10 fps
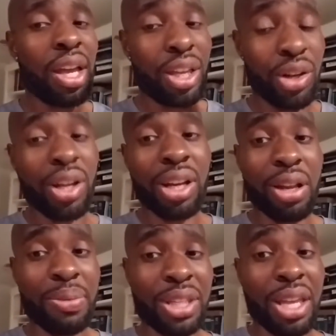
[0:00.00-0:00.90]
you're going to
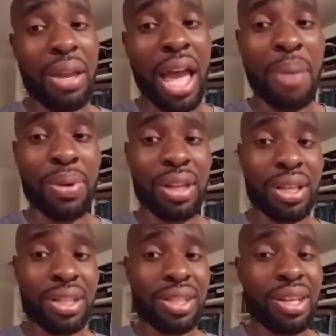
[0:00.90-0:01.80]
obtain
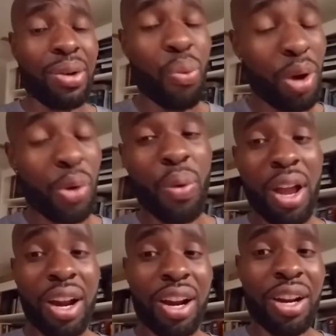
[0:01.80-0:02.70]
happiness one way
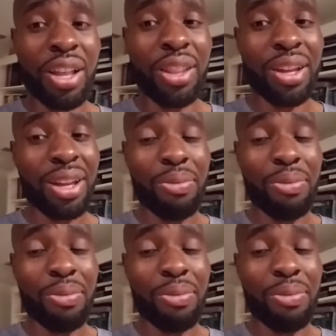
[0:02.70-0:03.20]
or another.